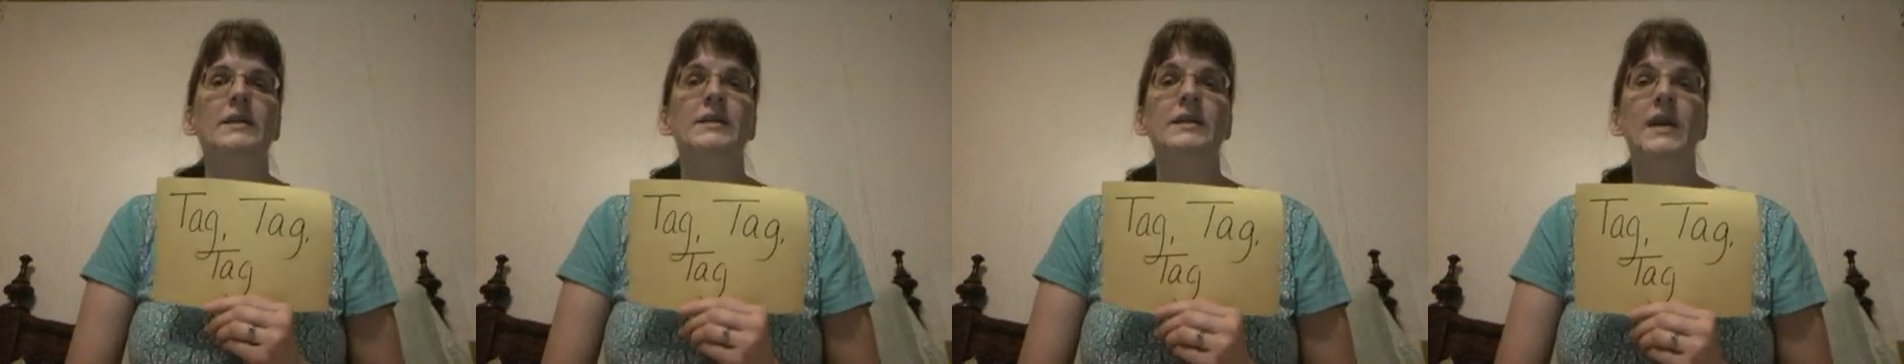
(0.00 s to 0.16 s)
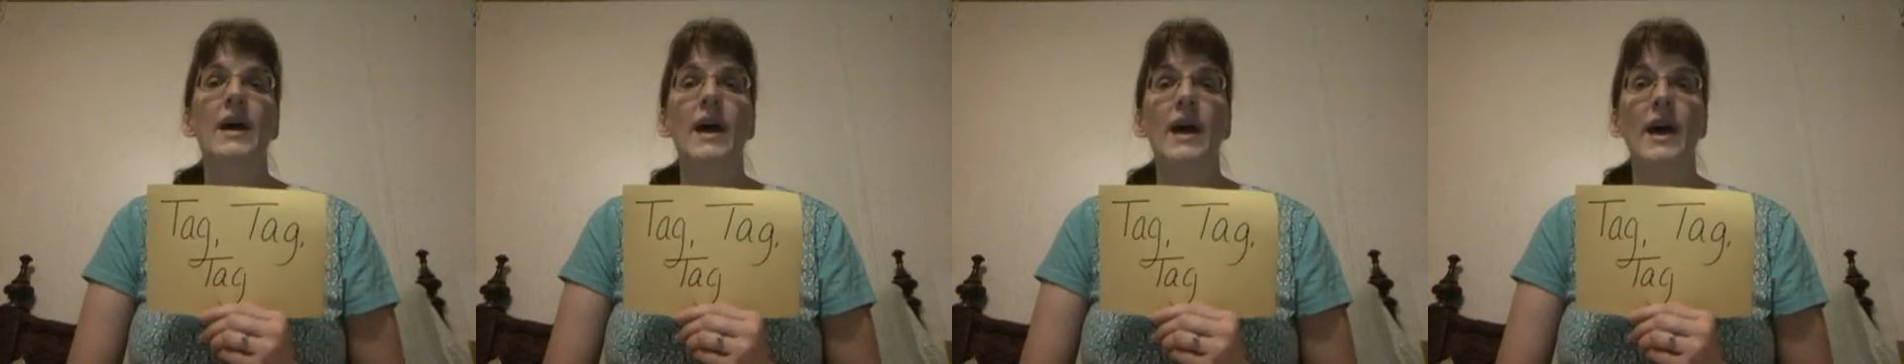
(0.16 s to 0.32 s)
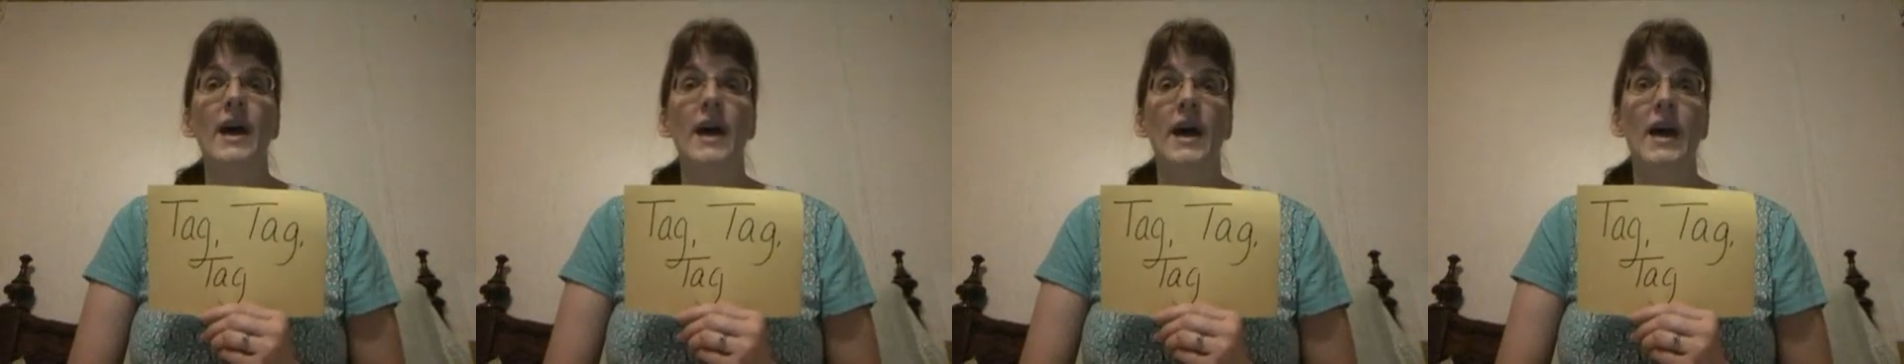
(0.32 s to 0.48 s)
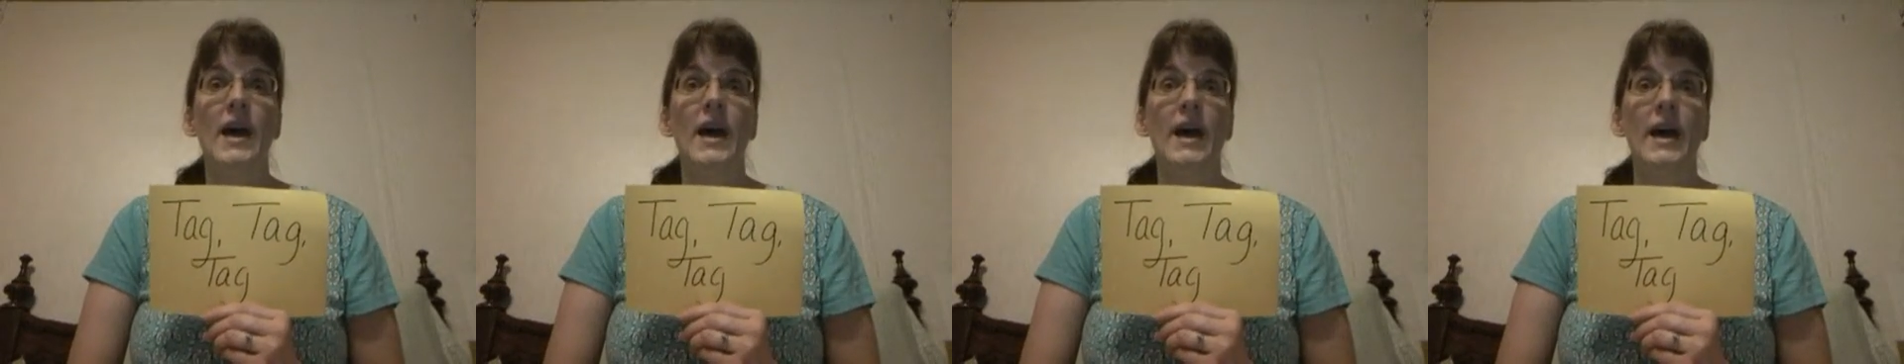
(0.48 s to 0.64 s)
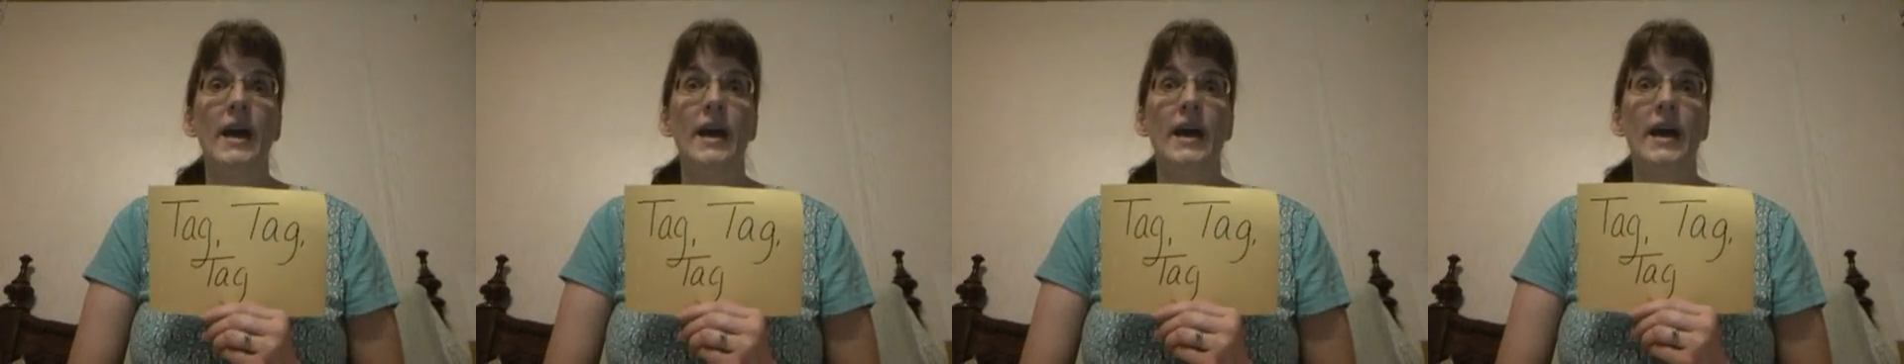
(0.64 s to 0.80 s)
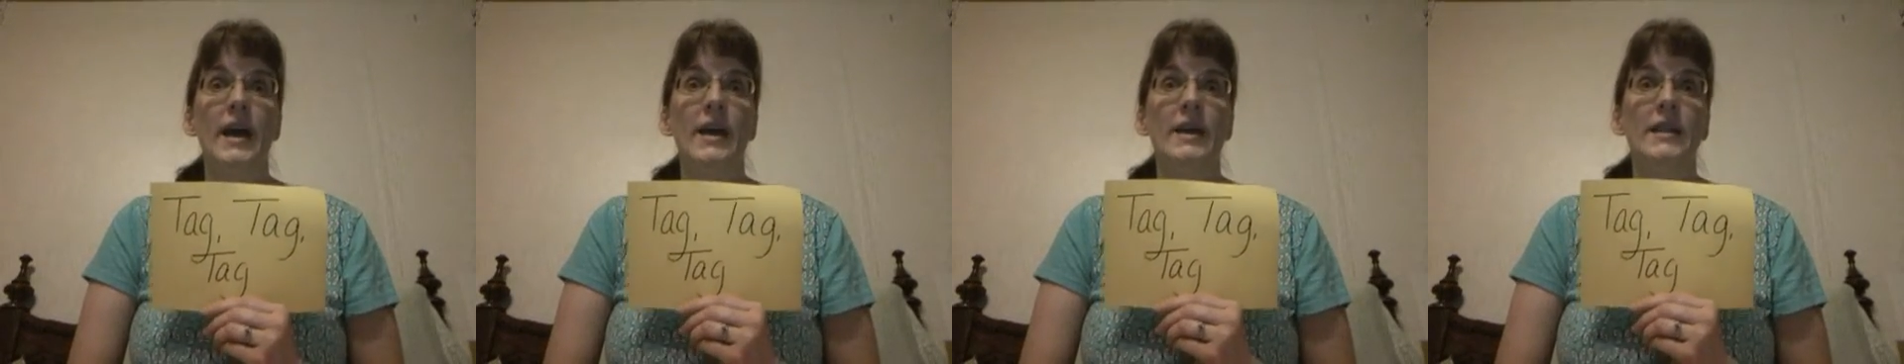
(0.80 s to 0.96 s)

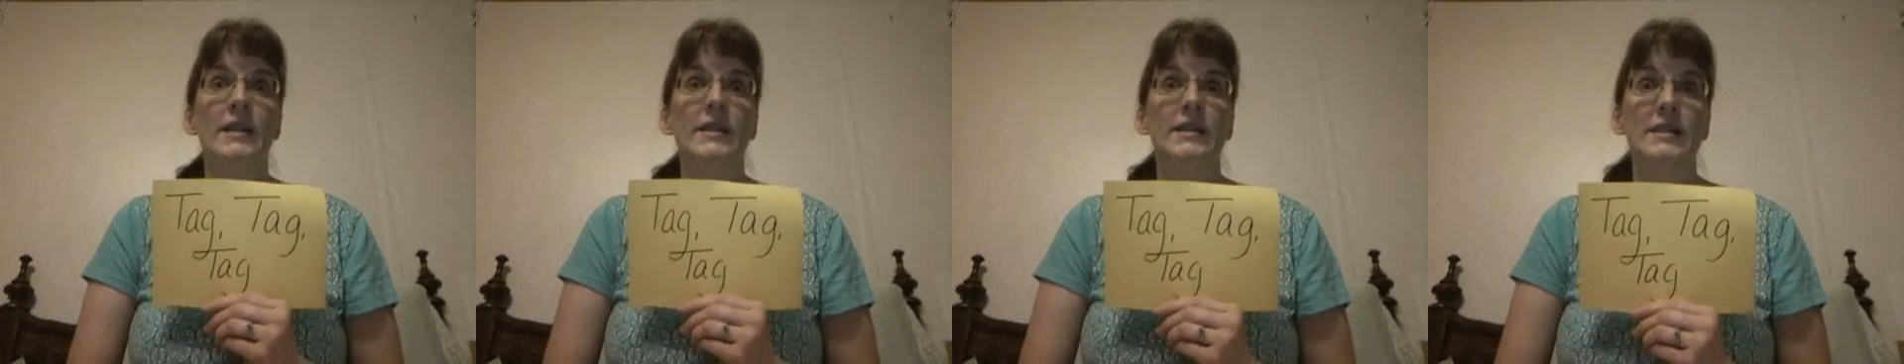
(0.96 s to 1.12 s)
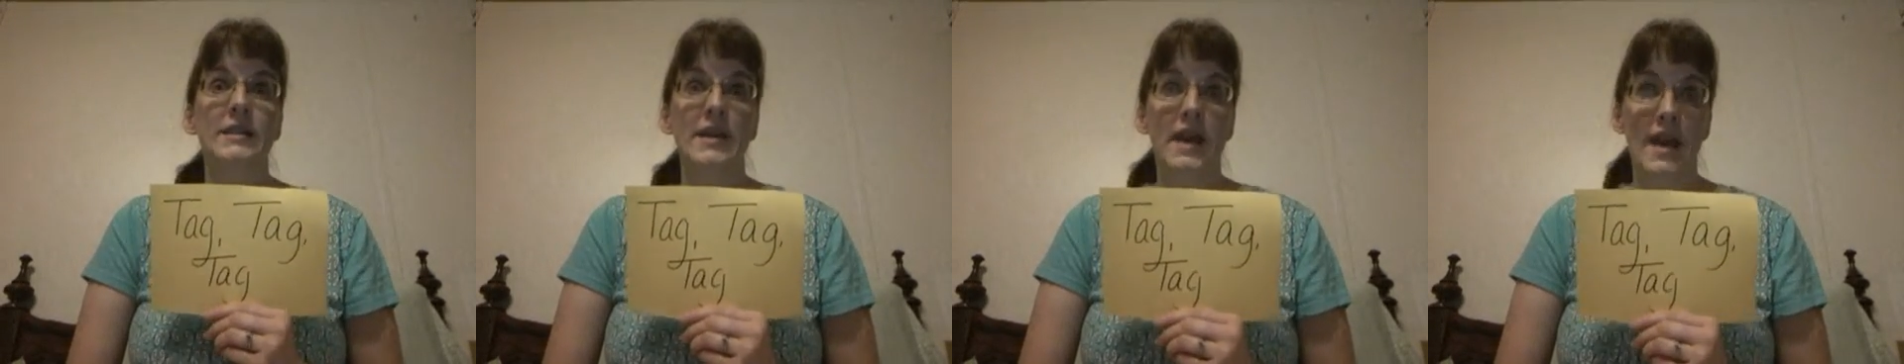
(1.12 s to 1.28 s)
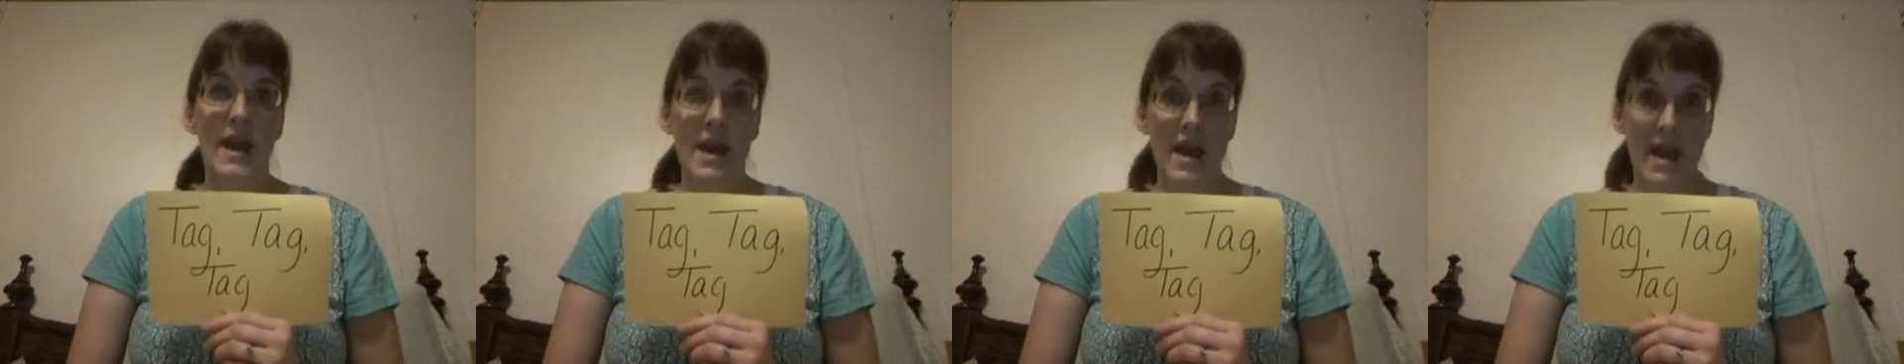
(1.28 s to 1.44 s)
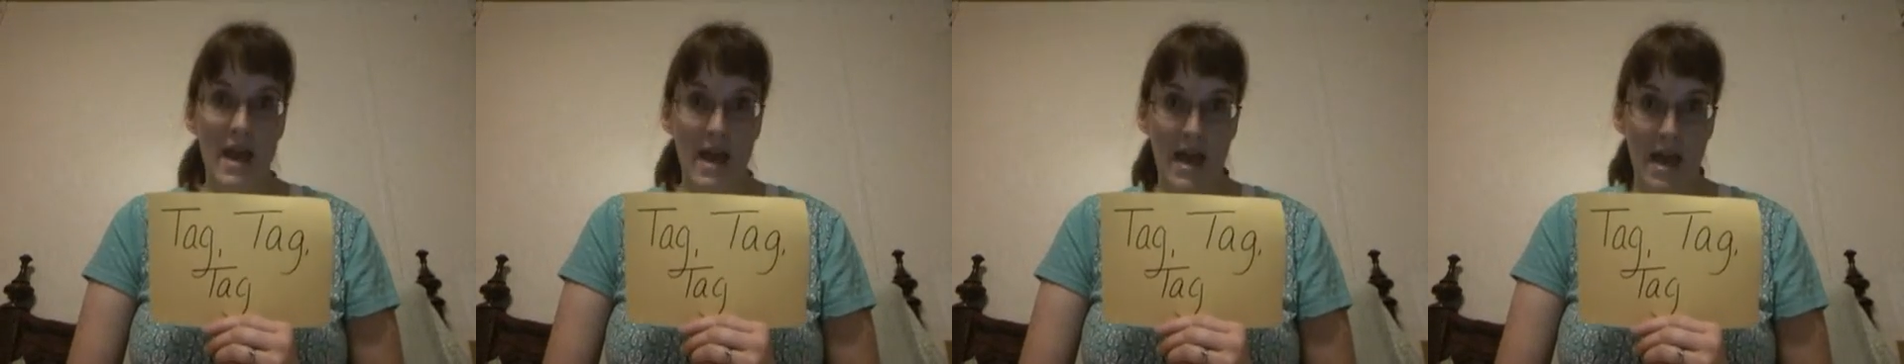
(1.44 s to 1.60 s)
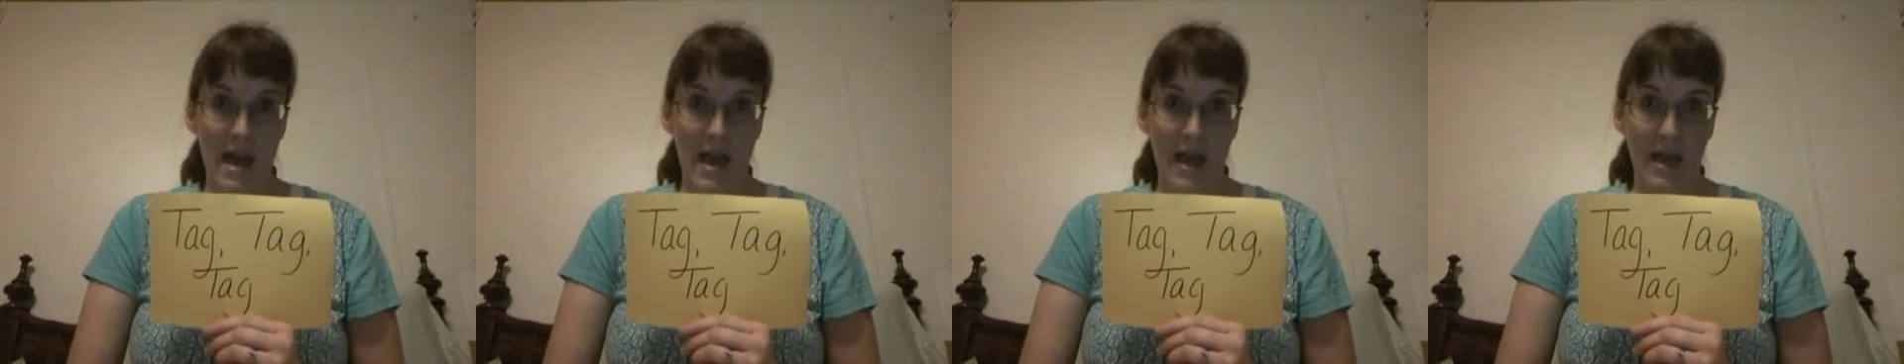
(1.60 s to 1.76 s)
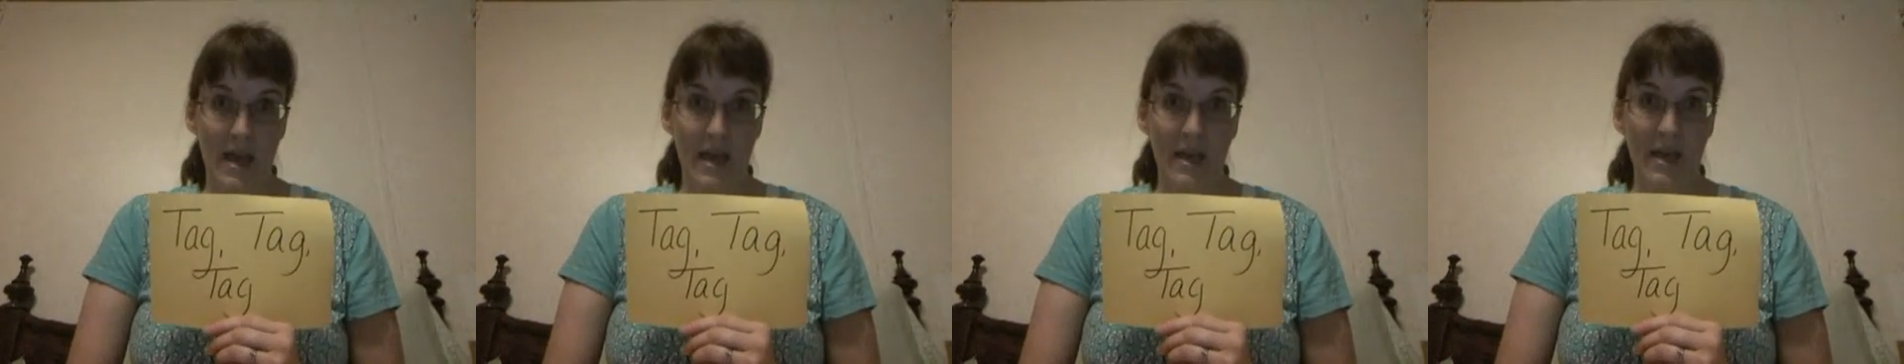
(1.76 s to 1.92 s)
tag,
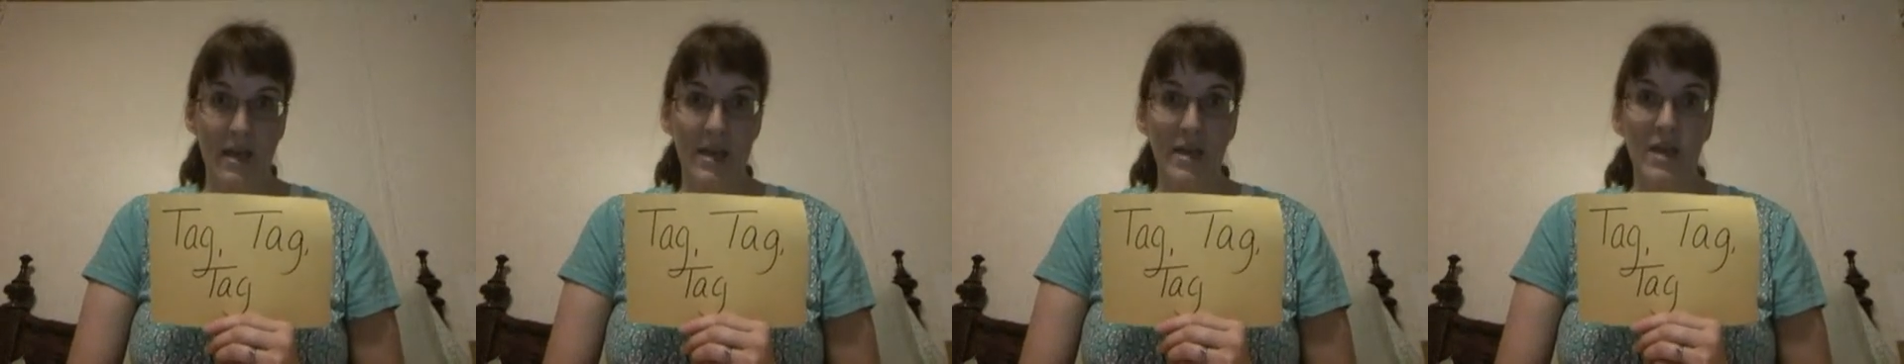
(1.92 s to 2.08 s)
tag.